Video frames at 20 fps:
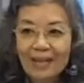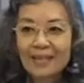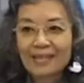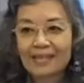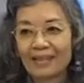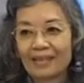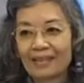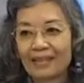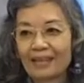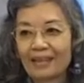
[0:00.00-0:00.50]

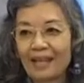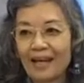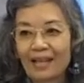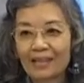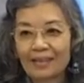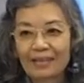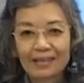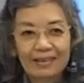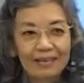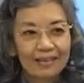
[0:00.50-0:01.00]
is it
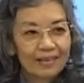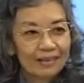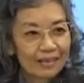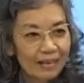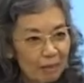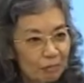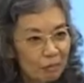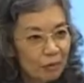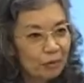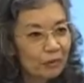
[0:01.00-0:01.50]
that
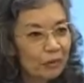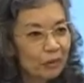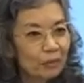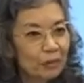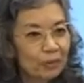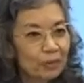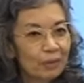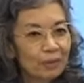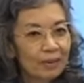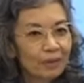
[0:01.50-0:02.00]
some of
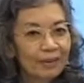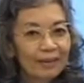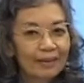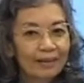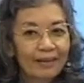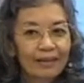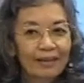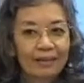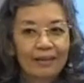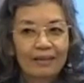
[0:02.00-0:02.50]
you
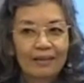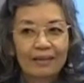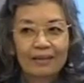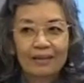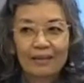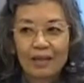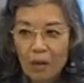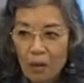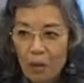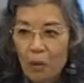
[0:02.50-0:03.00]

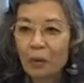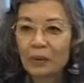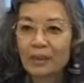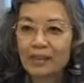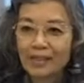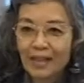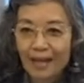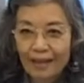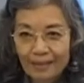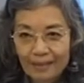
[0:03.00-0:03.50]
know
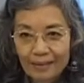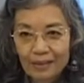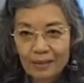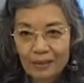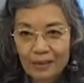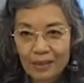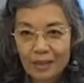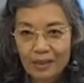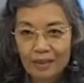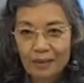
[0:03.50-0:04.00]
the
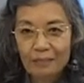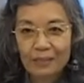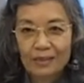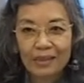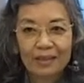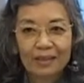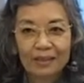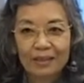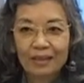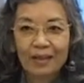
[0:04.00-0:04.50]
technical
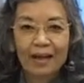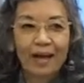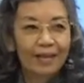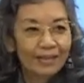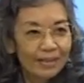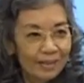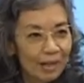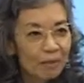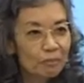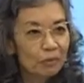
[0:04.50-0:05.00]
terms
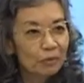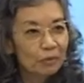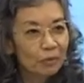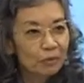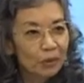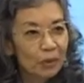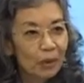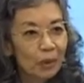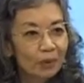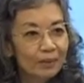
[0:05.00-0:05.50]
and some of
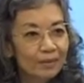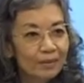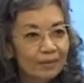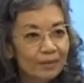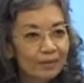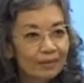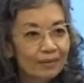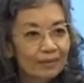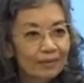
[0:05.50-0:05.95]
you don't?